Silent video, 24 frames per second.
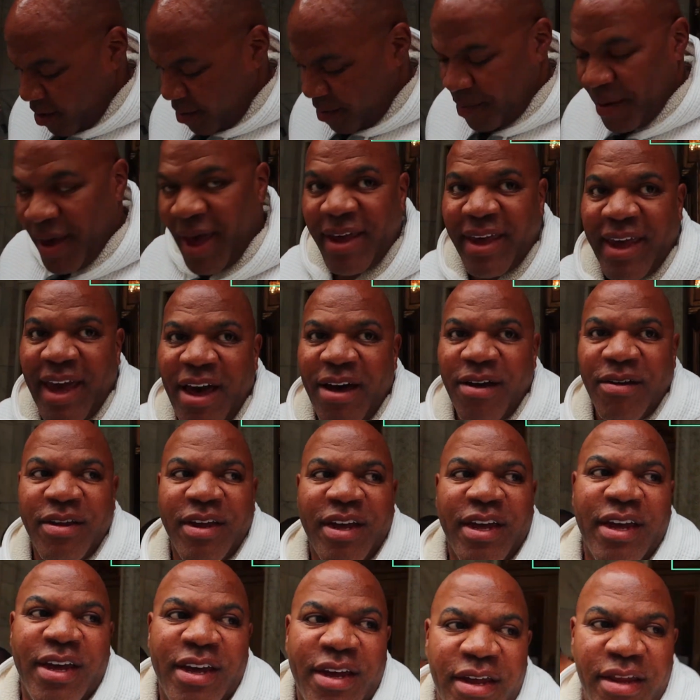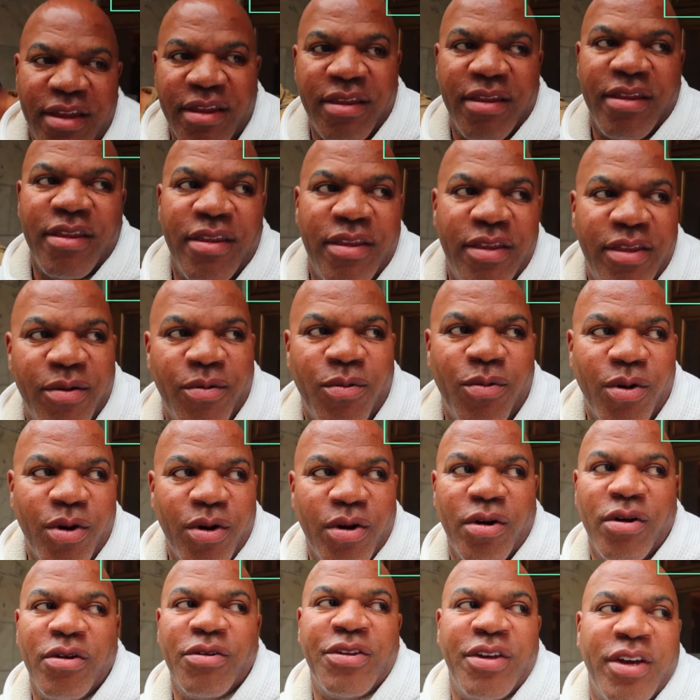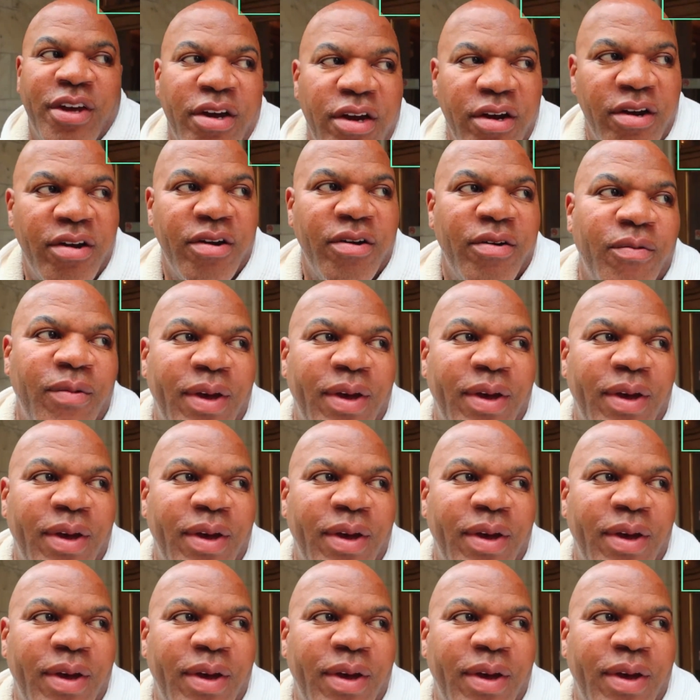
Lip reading: Back out in the world here.